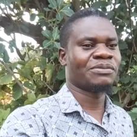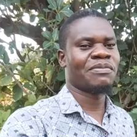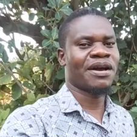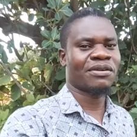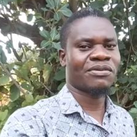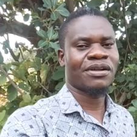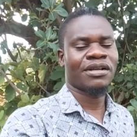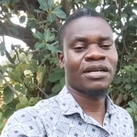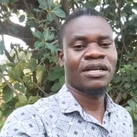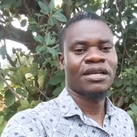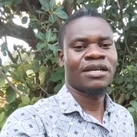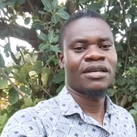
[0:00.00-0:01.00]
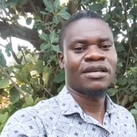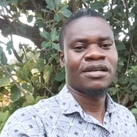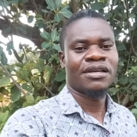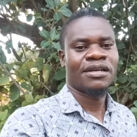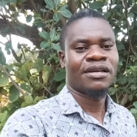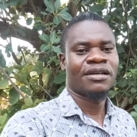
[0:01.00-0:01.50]
Marwa?
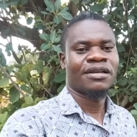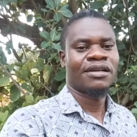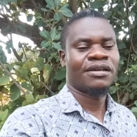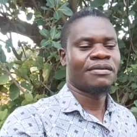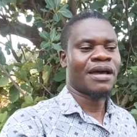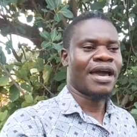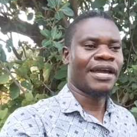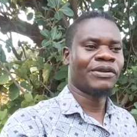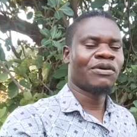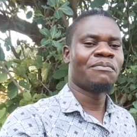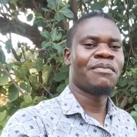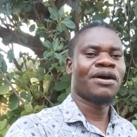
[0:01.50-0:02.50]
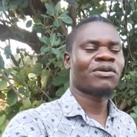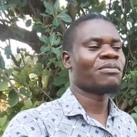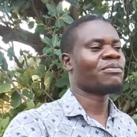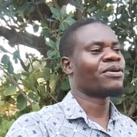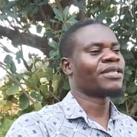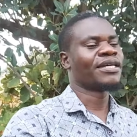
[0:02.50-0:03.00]
I know Marwa
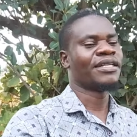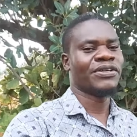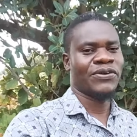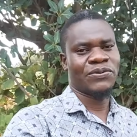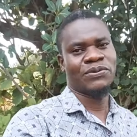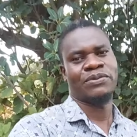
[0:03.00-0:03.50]
more than you.